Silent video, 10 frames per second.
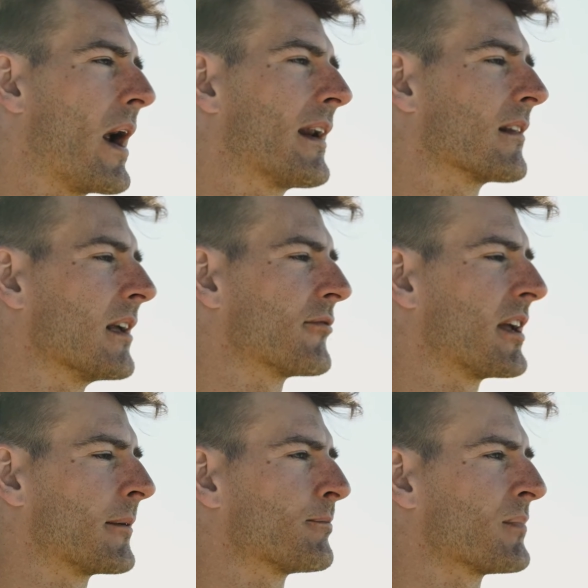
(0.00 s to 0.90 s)
weight
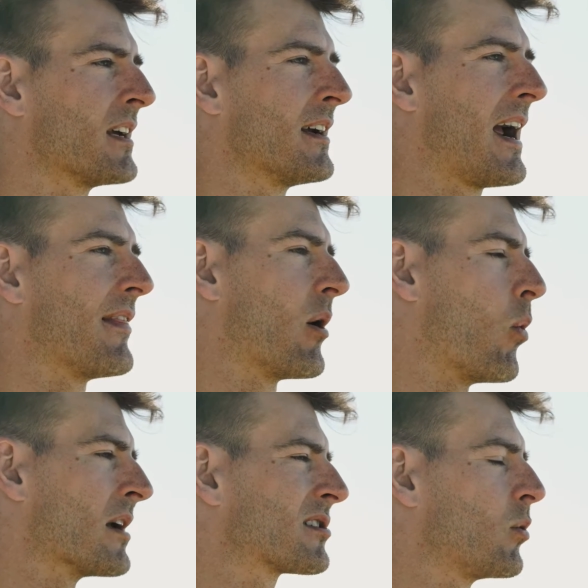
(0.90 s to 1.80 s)
lifting. And
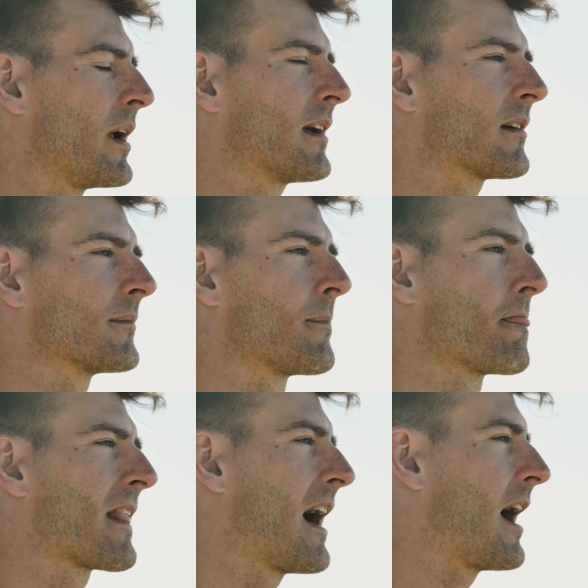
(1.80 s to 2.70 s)
then once a week,
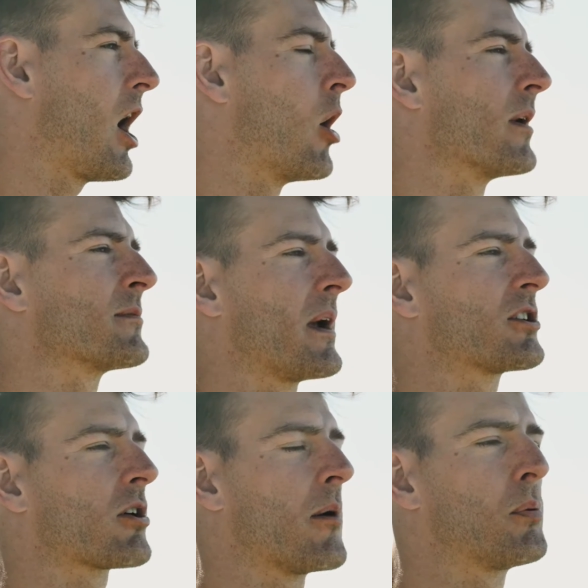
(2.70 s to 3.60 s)
I always
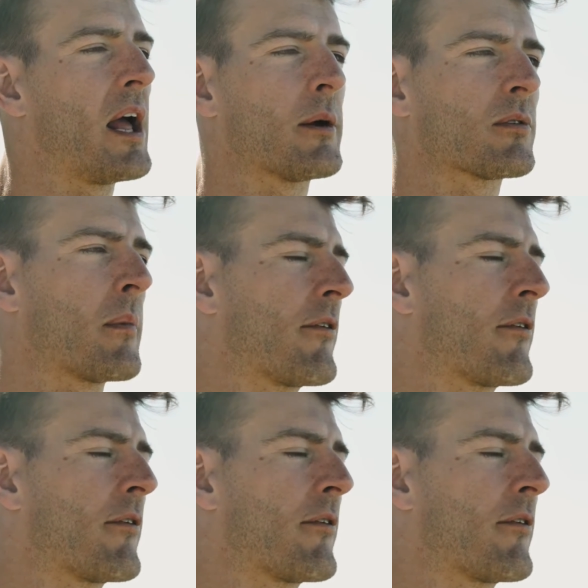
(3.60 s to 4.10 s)
make sure I'm playing with